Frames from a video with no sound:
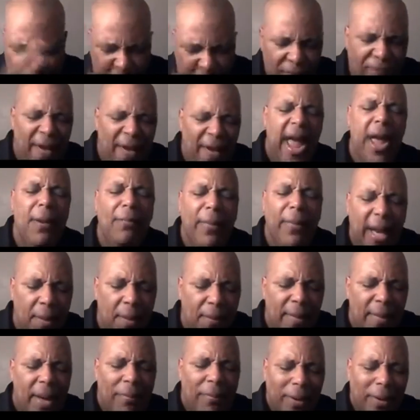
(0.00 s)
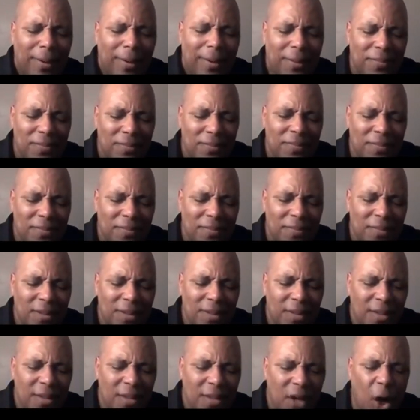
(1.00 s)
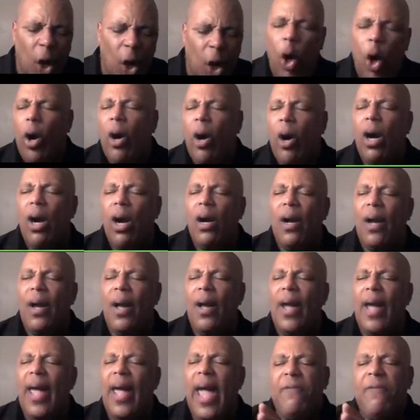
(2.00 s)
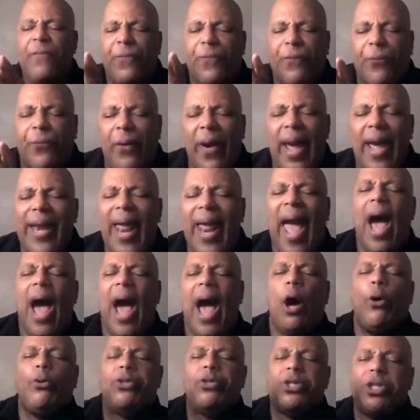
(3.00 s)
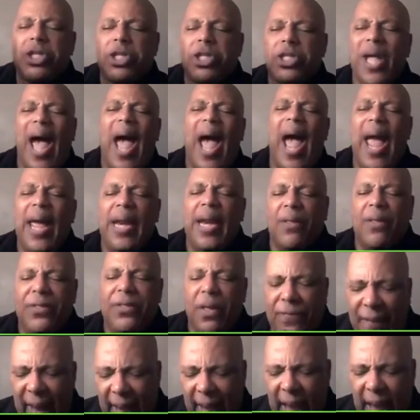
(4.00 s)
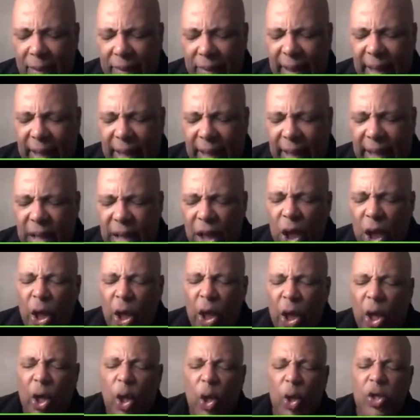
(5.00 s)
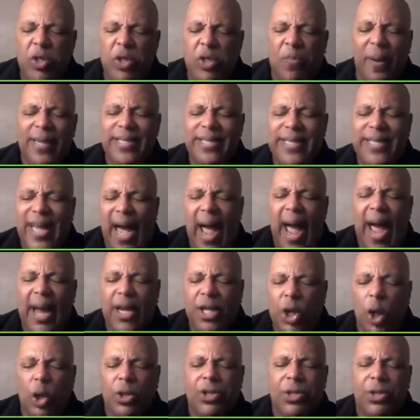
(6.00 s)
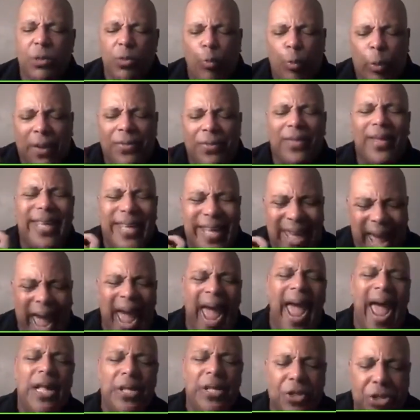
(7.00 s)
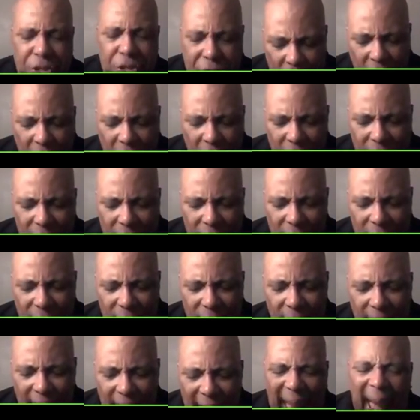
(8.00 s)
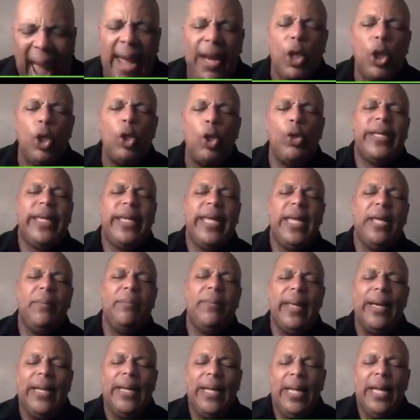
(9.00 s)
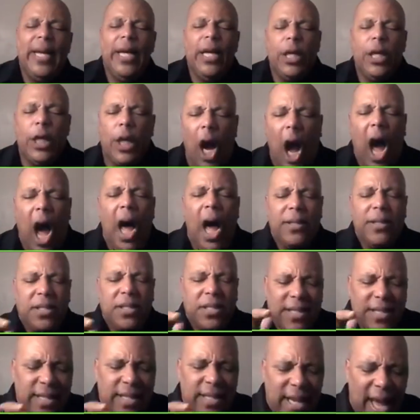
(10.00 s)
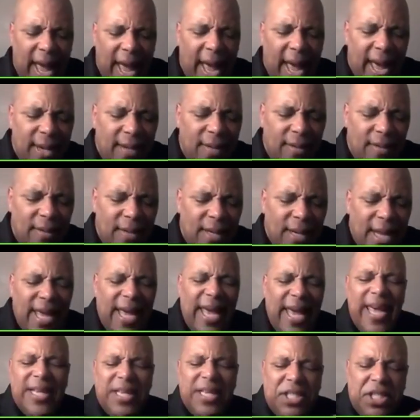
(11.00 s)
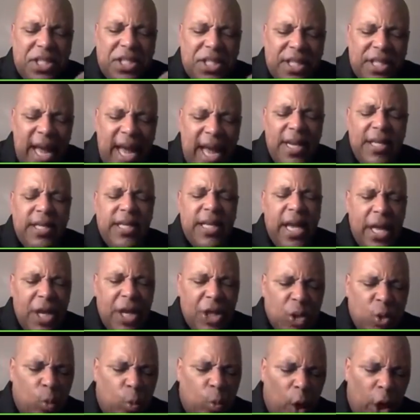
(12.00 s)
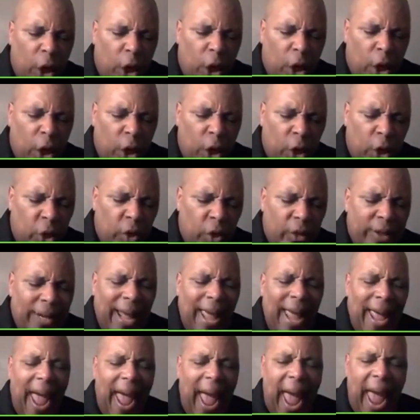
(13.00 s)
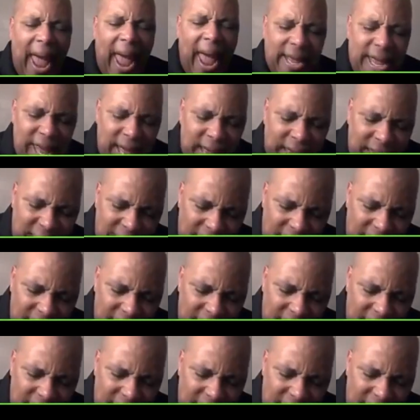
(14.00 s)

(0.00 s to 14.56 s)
You have a family member or a friend outside of the family who's been diagnosed with cancer and leukemia. God said he sent his word and he